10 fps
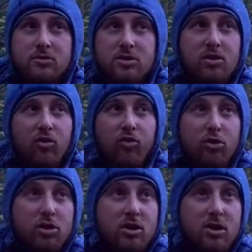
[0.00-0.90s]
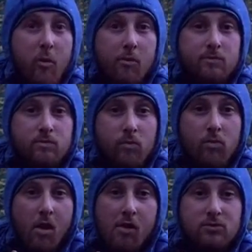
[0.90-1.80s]
it's freaky
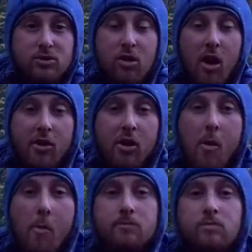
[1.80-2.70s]
you gotta come